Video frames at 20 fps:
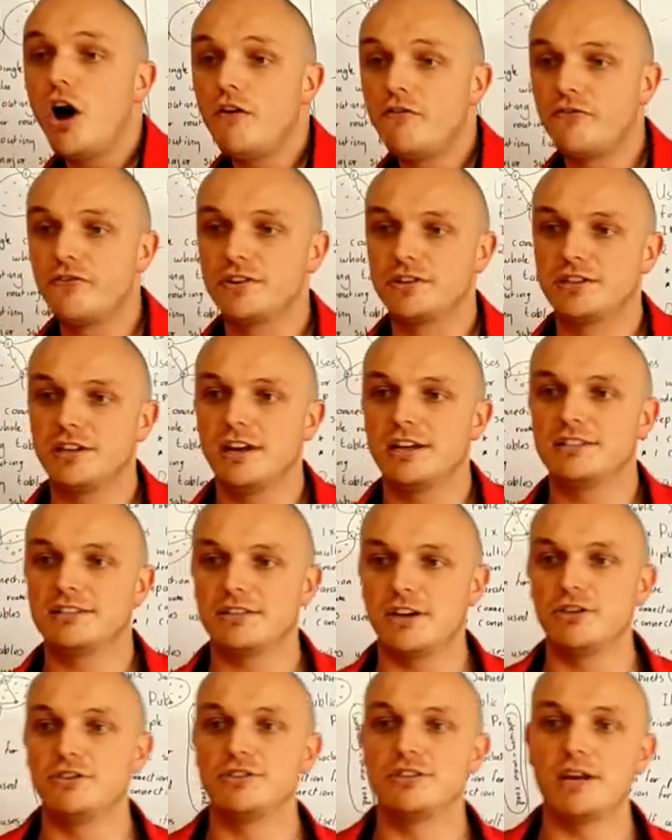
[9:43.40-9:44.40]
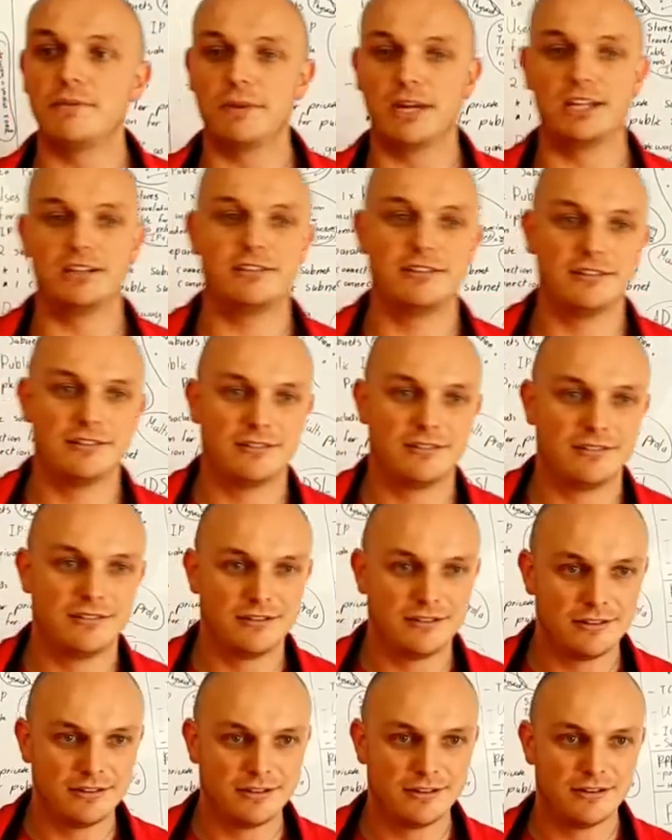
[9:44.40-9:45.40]
office still has its own subnet.
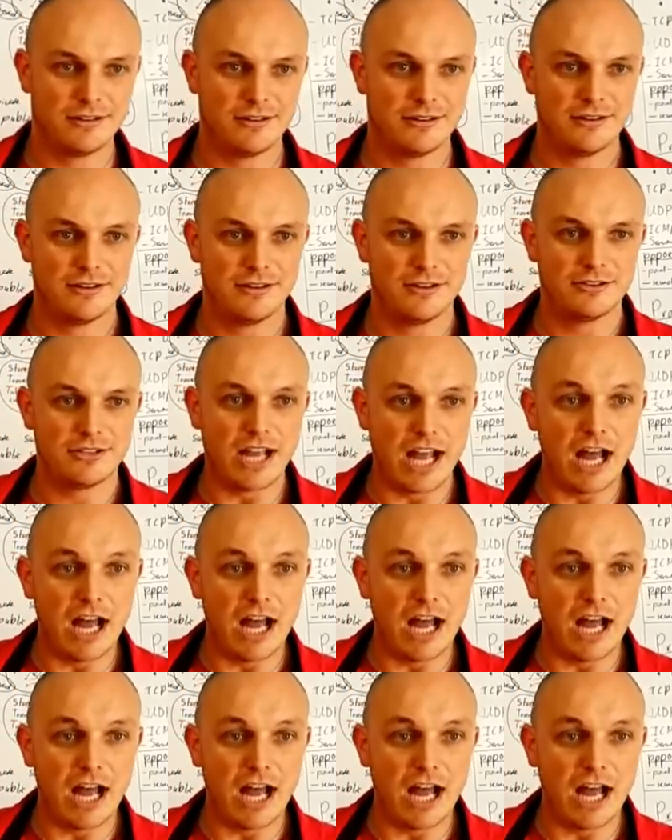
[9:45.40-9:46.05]
So